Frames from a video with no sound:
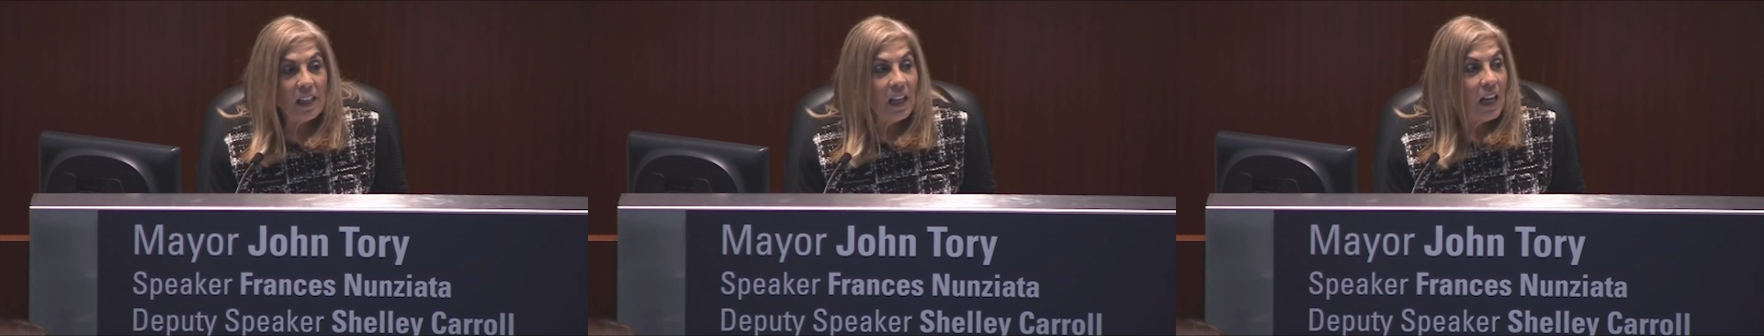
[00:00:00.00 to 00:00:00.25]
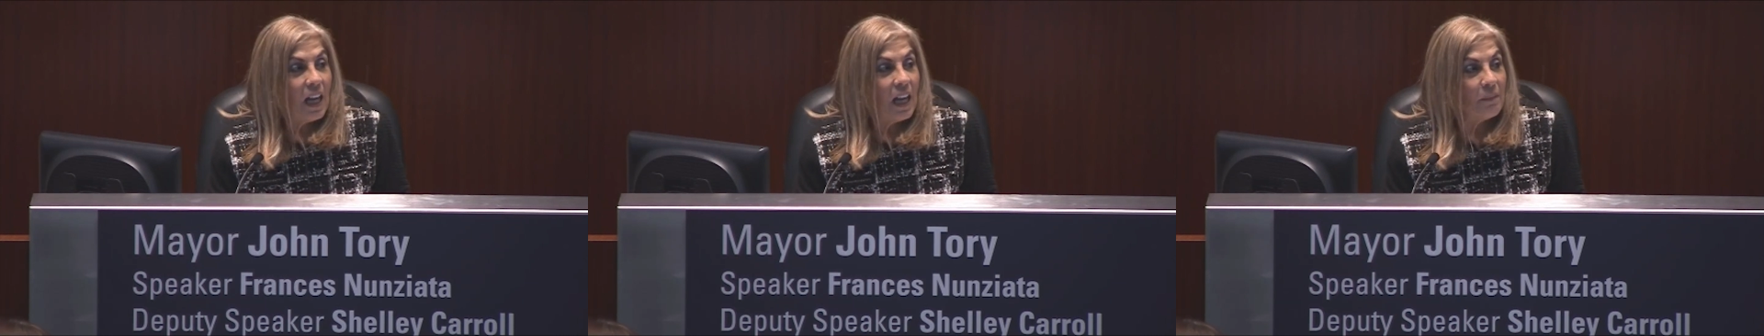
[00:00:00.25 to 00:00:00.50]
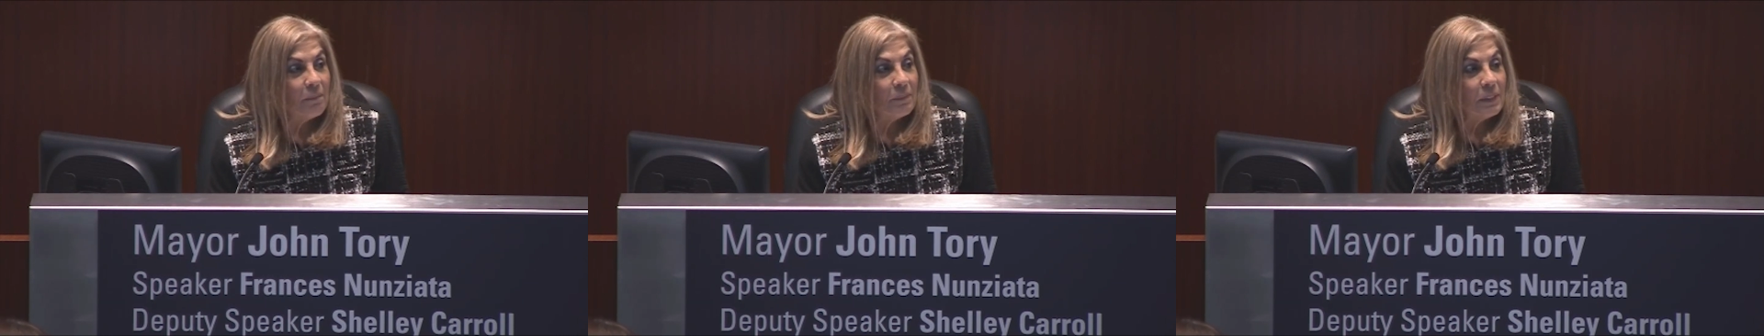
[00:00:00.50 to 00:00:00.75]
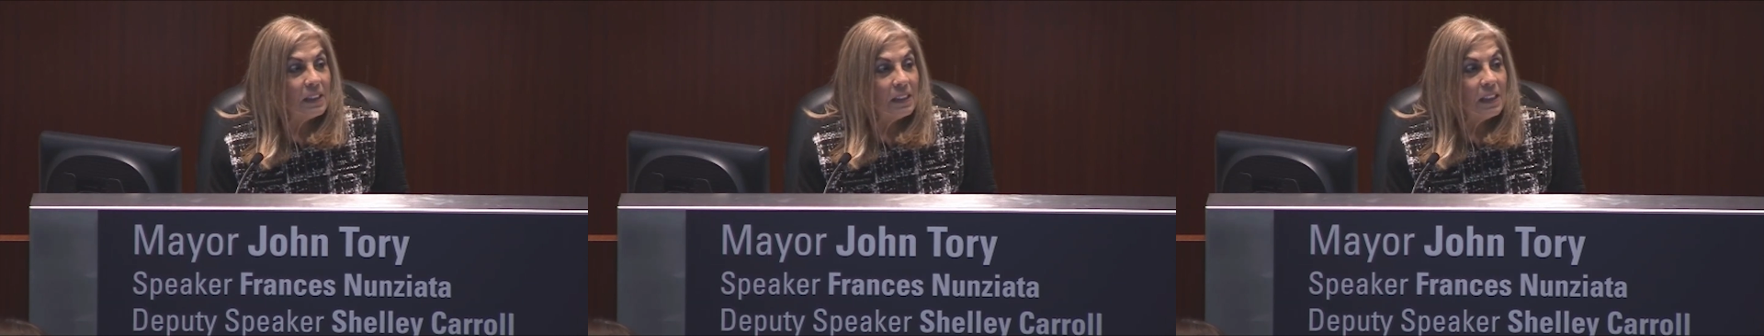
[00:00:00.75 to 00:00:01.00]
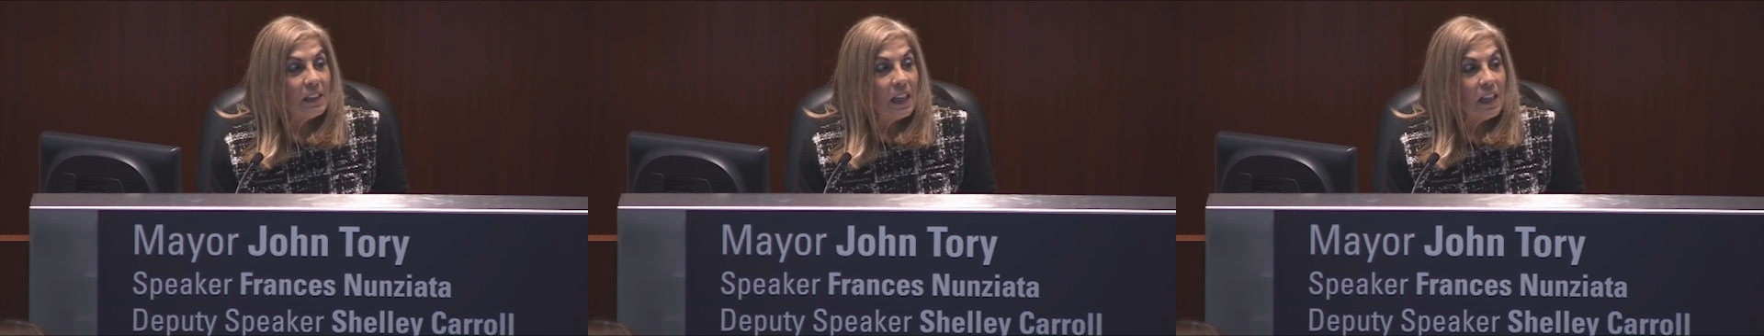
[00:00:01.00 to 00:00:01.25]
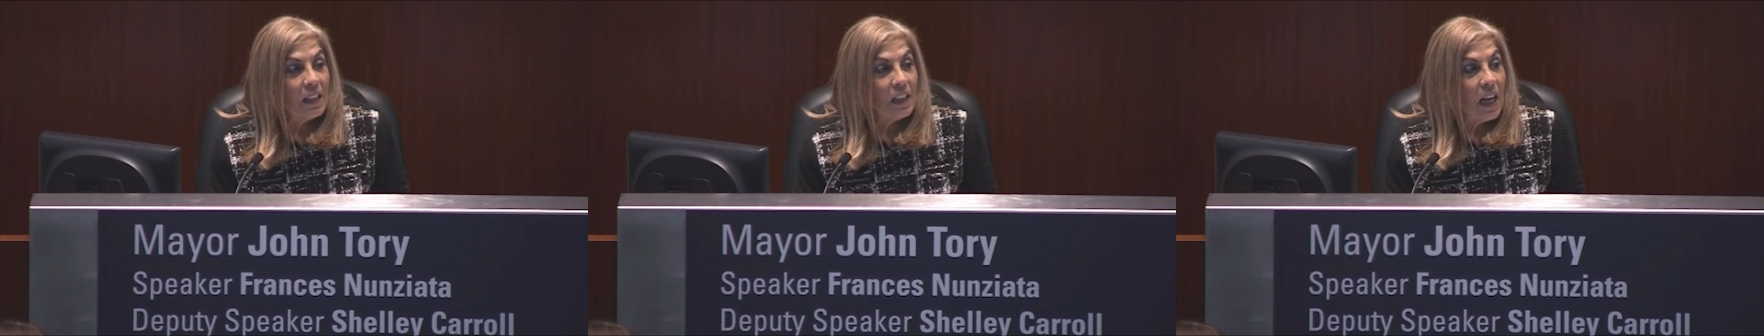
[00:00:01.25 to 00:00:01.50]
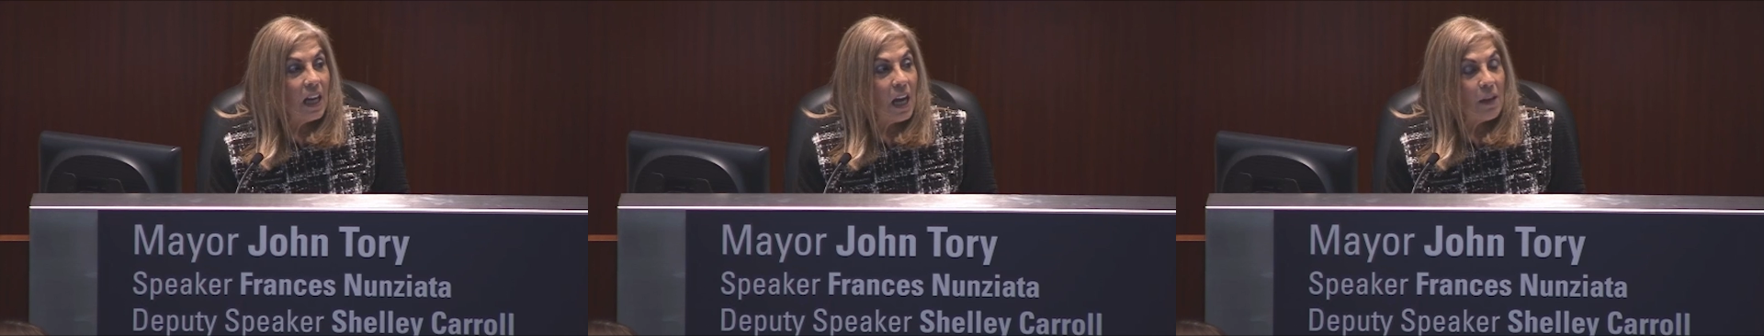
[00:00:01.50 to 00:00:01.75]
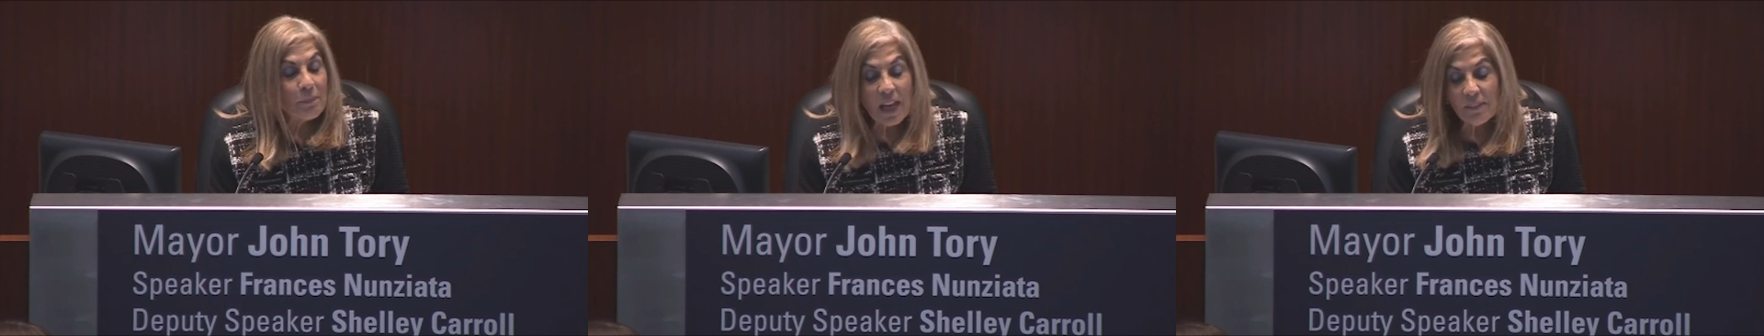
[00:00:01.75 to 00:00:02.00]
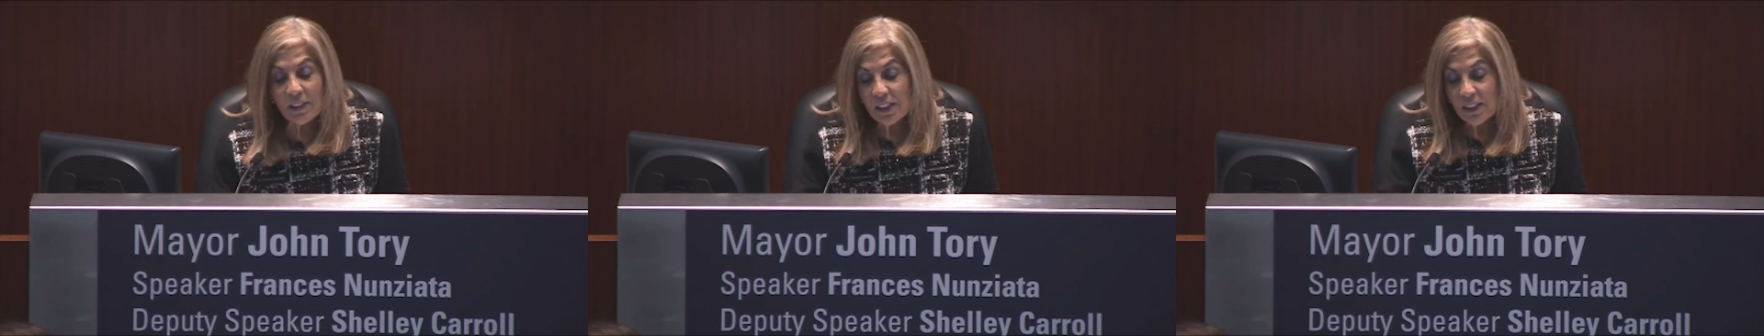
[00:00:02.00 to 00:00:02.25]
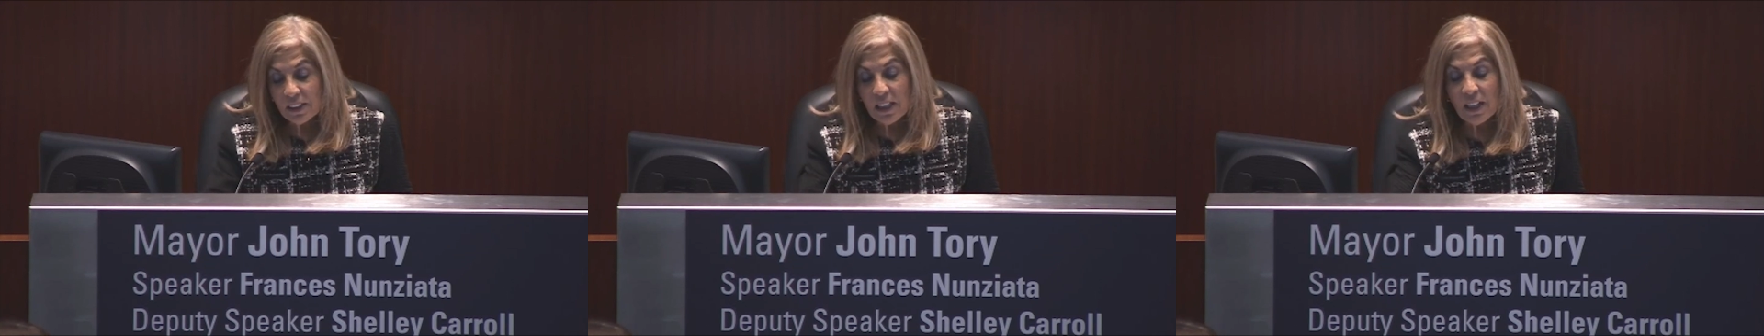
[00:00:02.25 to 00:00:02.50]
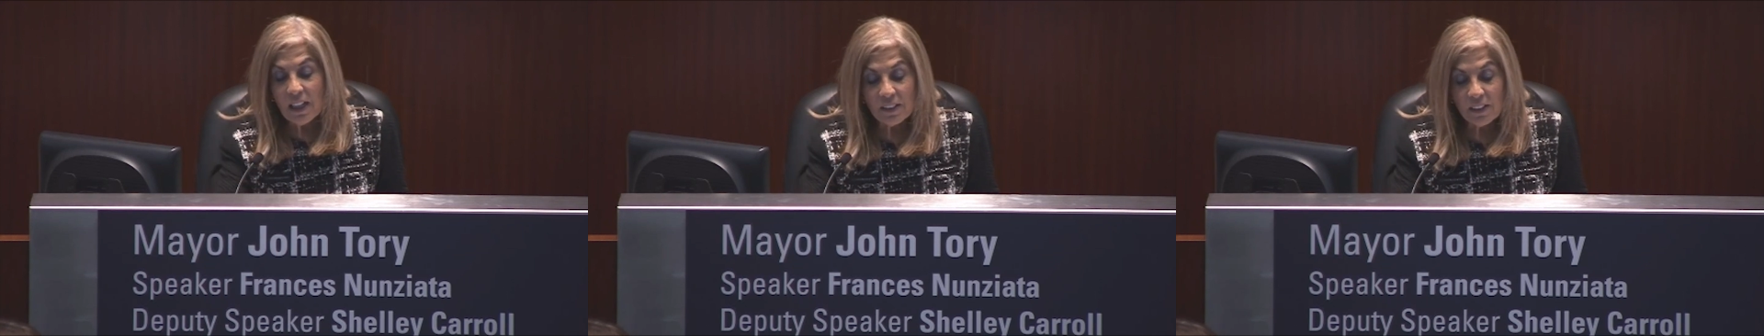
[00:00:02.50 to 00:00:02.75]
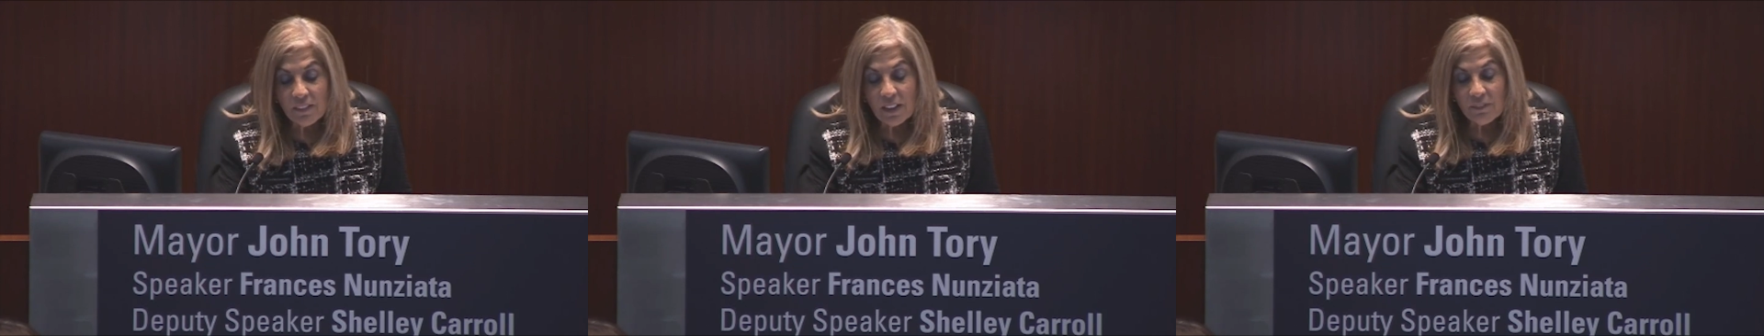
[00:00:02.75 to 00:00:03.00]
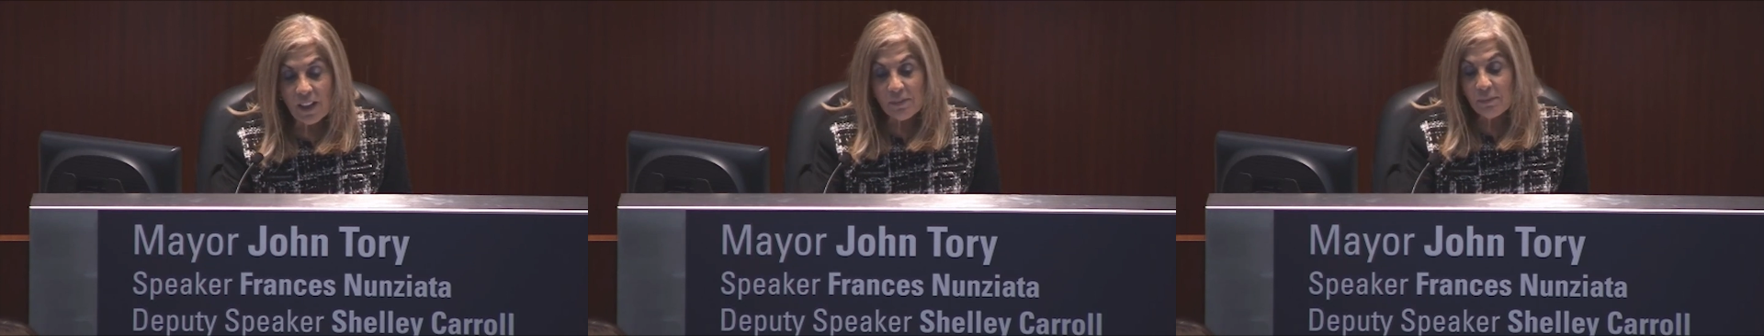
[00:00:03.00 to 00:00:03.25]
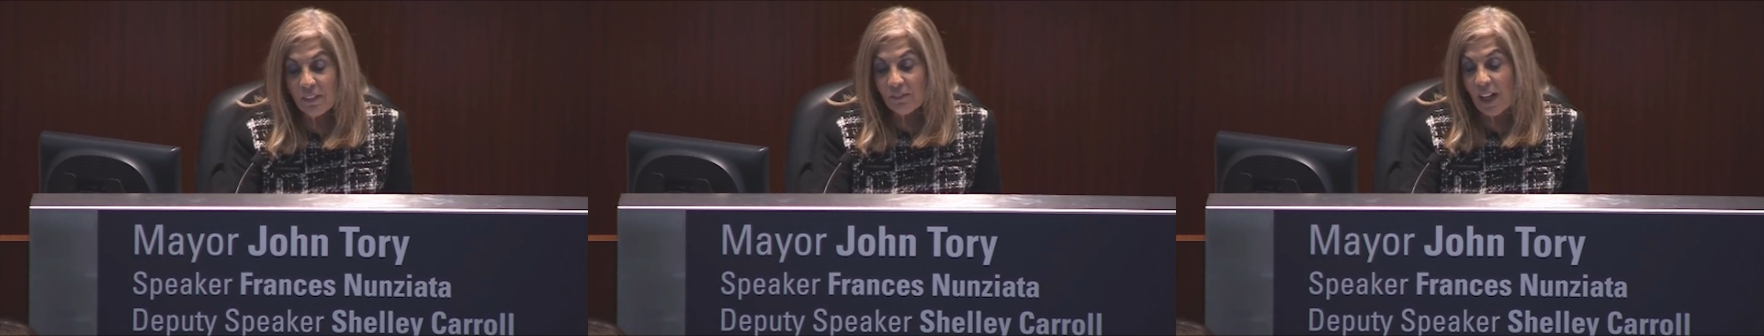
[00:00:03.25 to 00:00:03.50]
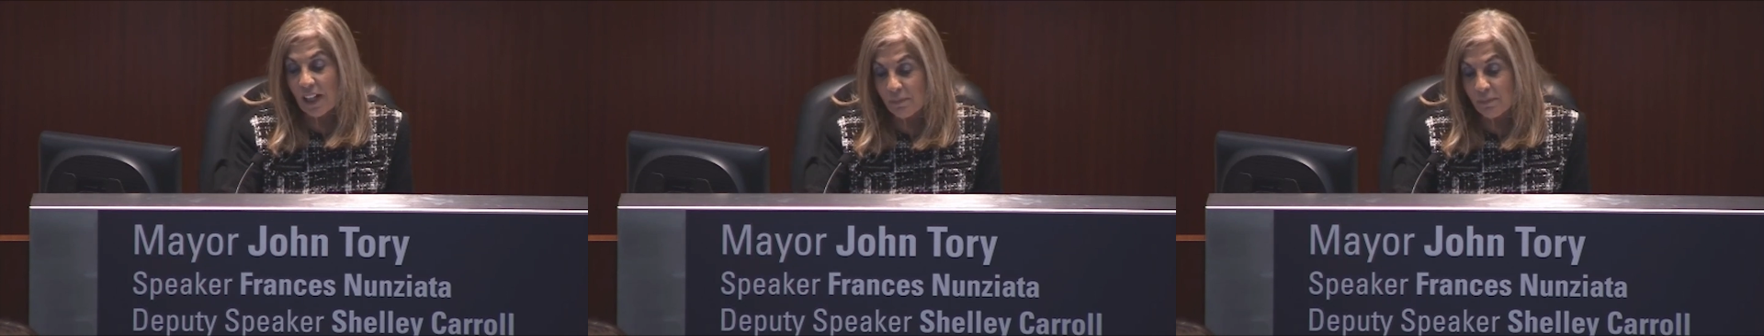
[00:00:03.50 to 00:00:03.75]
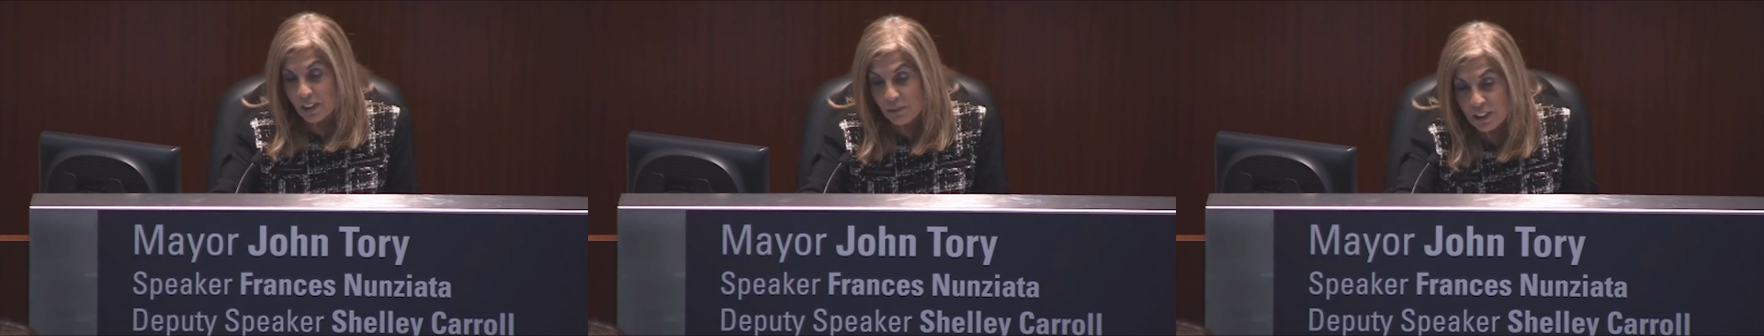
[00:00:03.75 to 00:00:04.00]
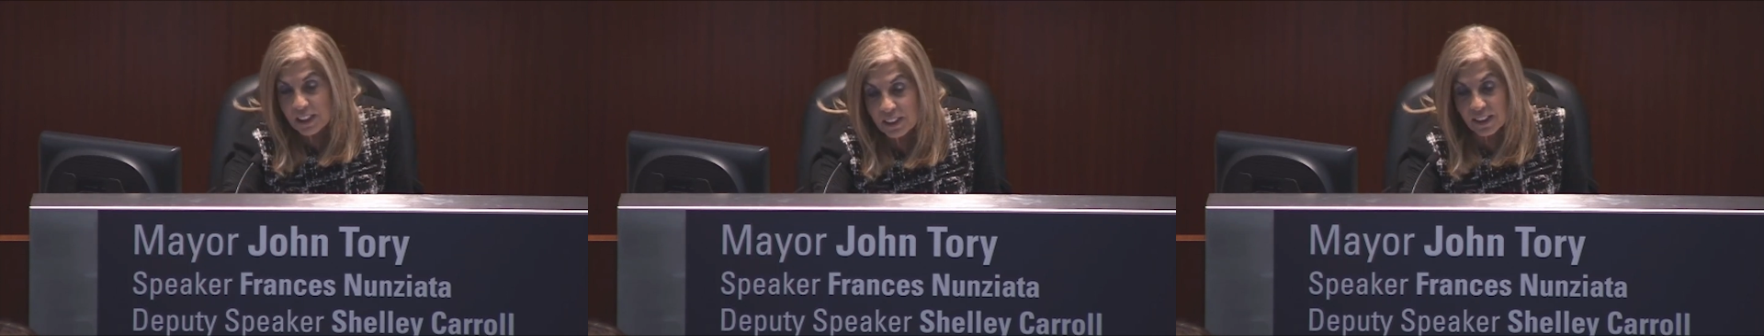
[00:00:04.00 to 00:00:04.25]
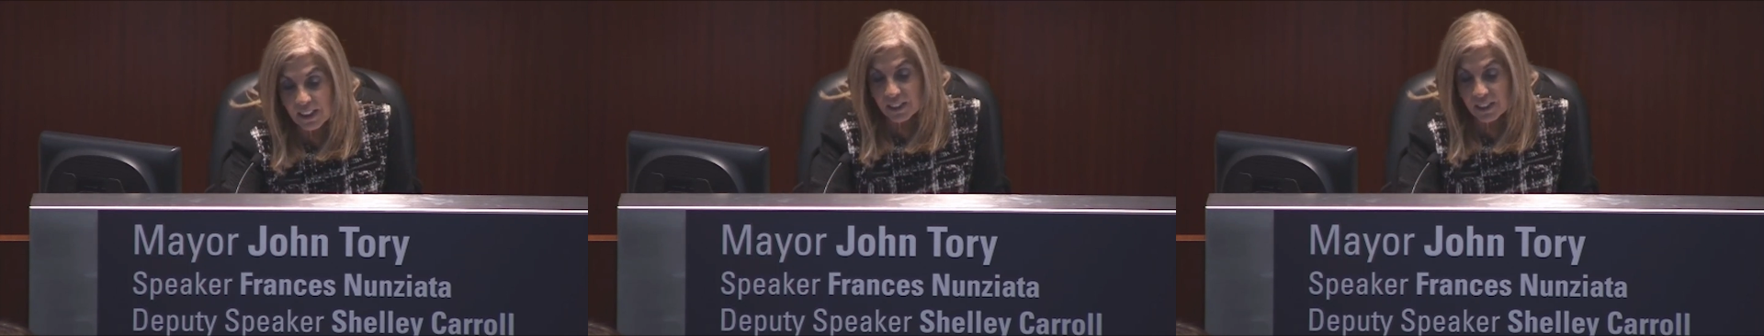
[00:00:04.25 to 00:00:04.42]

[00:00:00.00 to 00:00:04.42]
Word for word: Um, I'm having five five minute recess.